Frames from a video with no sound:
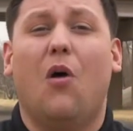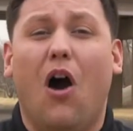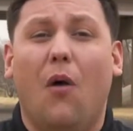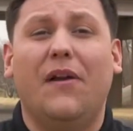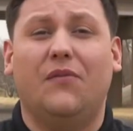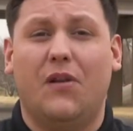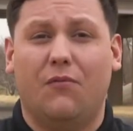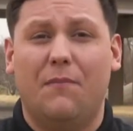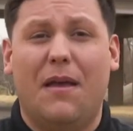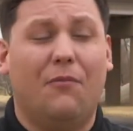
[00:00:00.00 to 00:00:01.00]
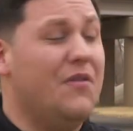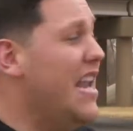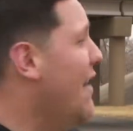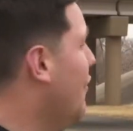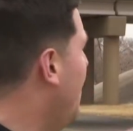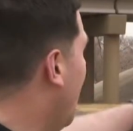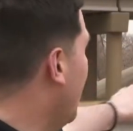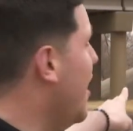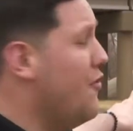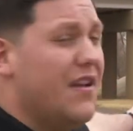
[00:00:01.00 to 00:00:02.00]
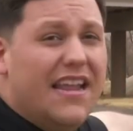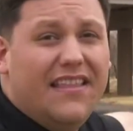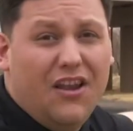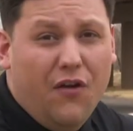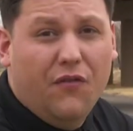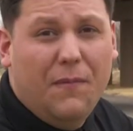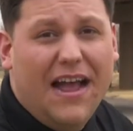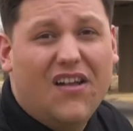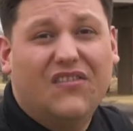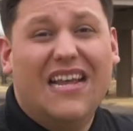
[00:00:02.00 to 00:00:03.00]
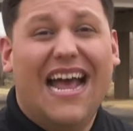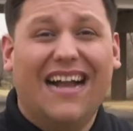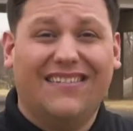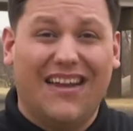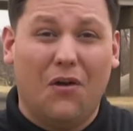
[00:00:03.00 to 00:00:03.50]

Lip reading: always want to remember, never park underneath an overpass. It acts like a